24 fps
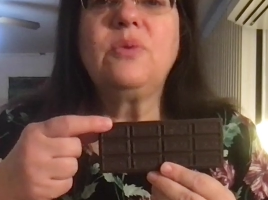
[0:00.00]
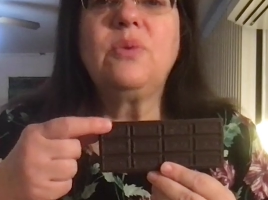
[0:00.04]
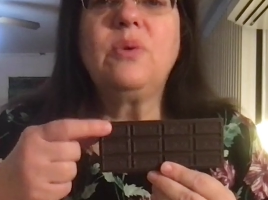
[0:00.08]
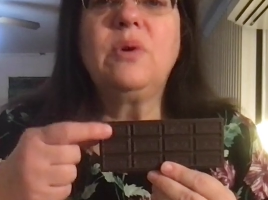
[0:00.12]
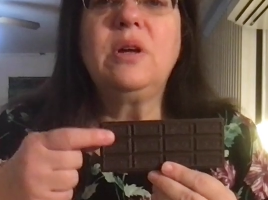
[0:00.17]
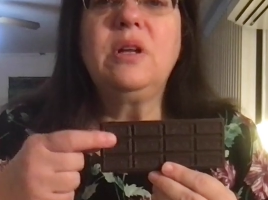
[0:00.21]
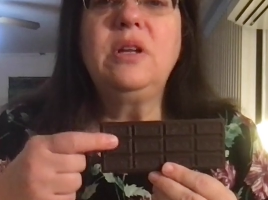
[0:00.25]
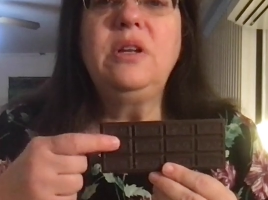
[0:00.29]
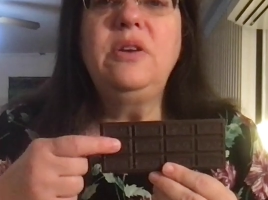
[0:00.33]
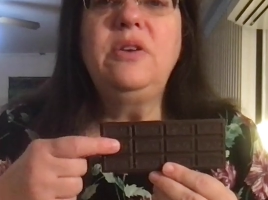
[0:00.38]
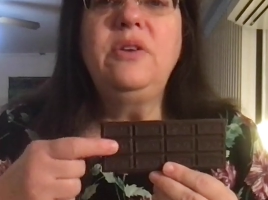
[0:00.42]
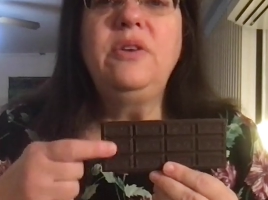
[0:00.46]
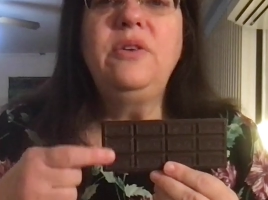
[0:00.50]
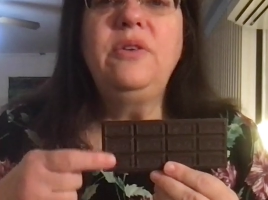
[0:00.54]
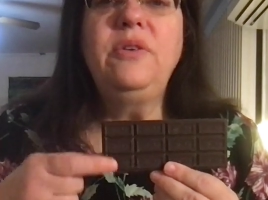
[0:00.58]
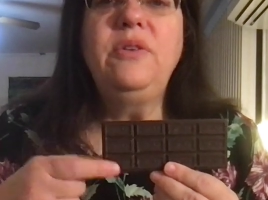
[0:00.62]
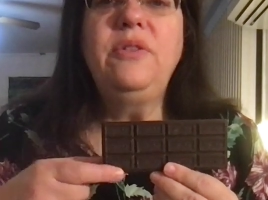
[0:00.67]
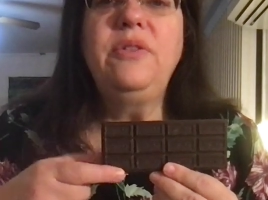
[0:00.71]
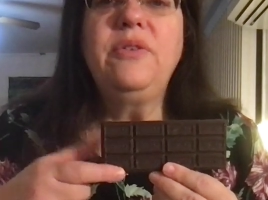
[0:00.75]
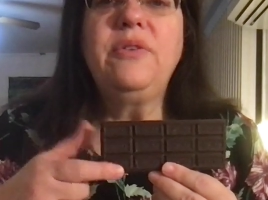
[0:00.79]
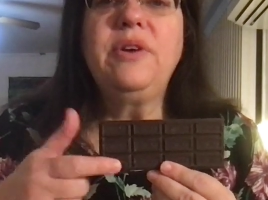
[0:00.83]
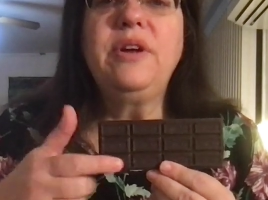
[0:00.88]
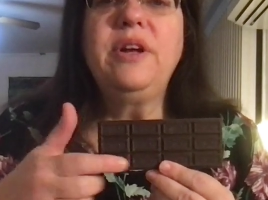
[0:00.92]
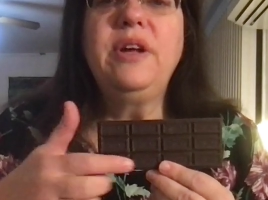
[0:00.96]
1, 2,
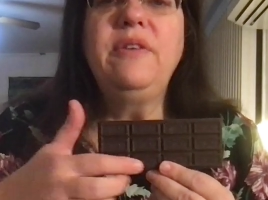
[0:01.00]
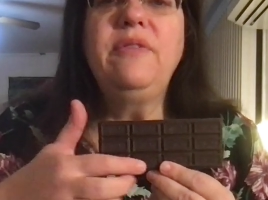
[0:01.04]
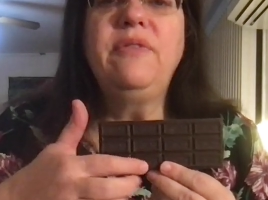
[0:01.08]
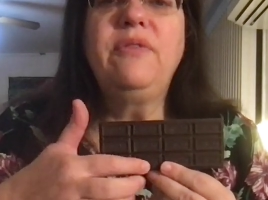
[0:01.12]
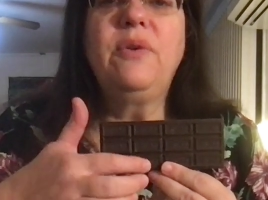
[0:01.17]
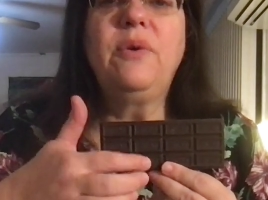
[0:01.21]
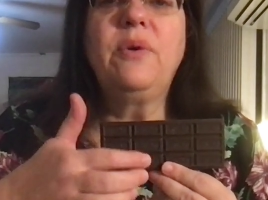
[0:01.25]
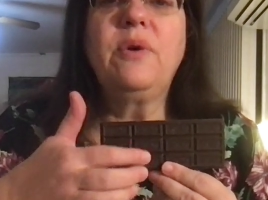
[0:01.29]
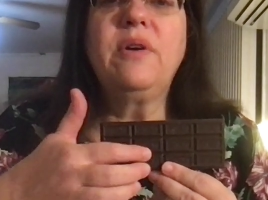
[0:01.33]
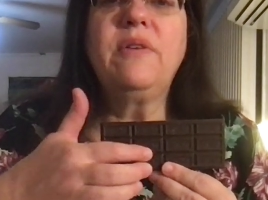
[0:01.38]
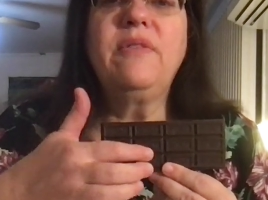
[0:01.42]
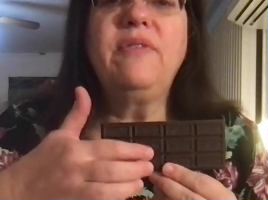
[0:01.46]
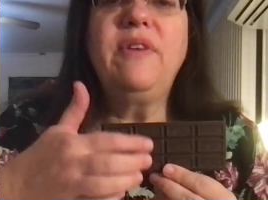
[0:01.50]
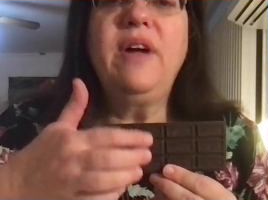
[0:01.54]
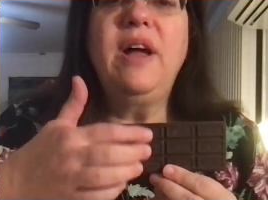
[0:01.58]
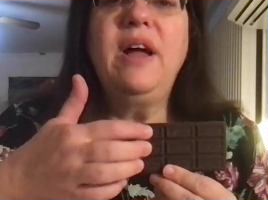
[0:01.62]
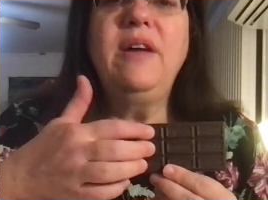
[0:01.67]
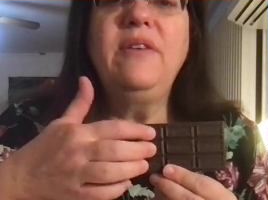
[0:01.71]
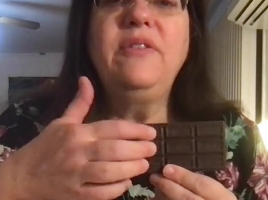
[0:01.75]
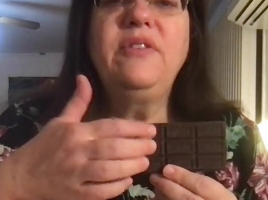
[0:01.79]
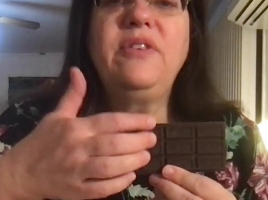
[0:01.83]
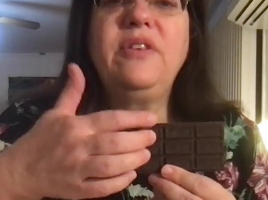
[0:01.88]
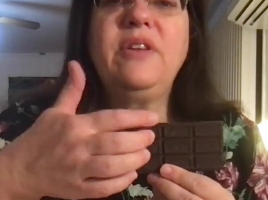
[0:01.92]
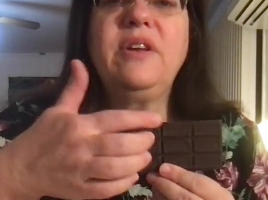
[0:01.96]
3, 4,
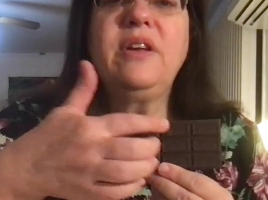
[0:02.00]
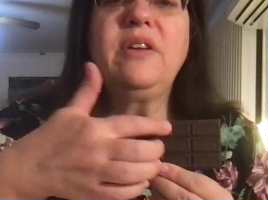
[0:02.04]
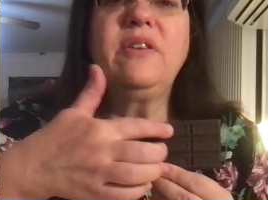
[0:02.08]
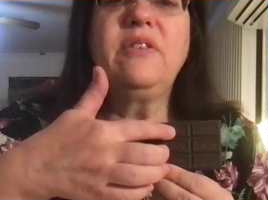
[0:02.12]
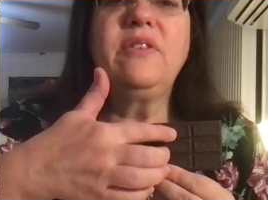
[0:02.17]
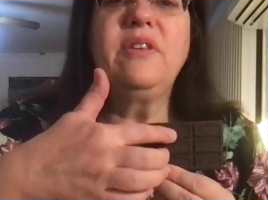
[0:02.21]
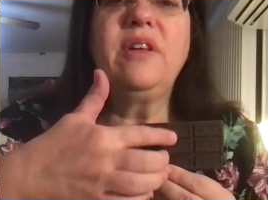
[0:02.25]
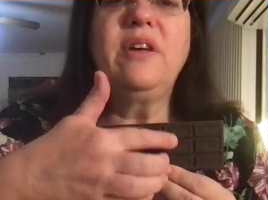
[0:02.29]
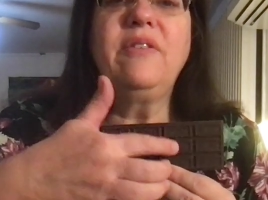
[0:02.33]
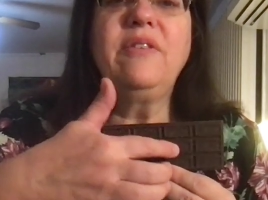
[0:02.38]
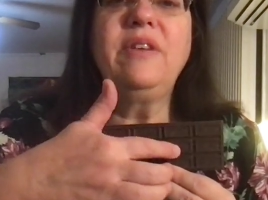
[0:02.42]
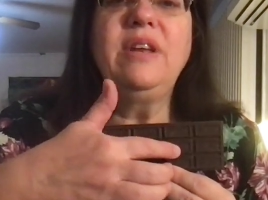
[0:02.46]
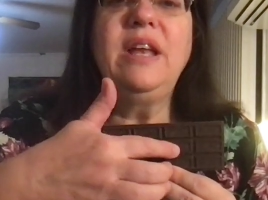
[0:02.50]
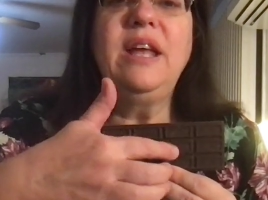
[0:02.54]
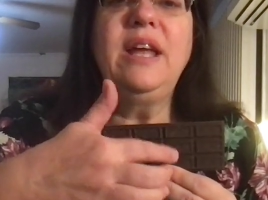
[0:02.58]
5, 6, 7,